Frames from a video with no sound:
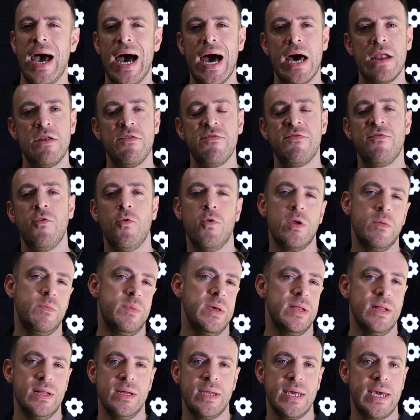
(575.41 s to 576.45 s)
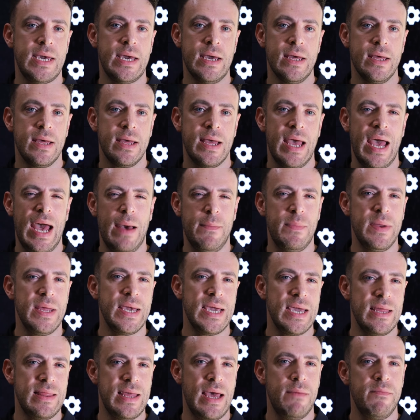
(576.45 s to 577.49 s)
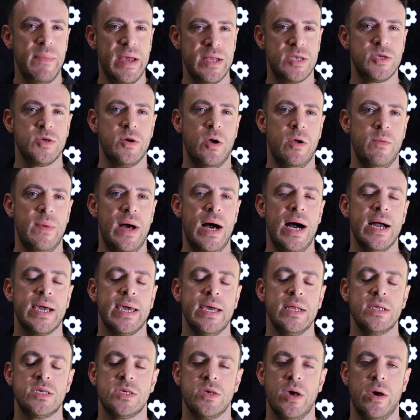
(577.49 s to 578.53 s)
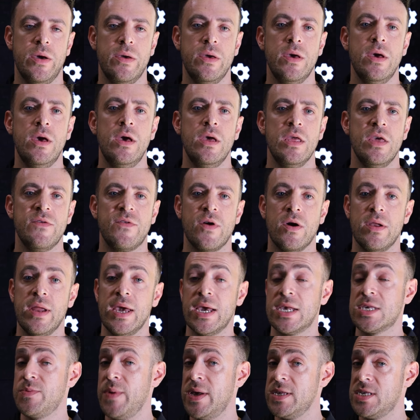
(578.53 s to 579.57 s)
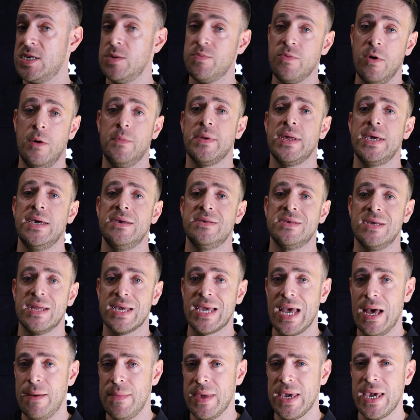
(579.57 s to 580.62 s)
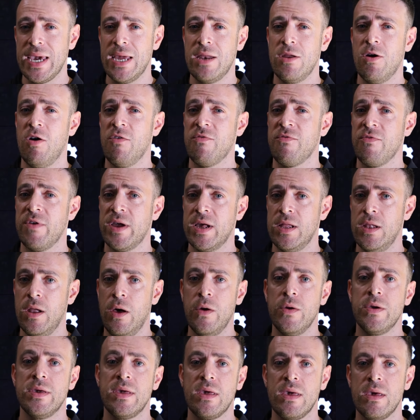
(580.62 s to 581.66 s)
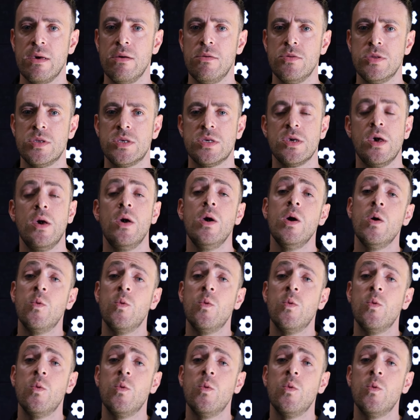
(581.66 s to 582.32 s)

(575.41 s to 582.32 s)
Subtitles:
unaffordability happening in that metro market. So you've got expensive properties that are coming in offering low yields.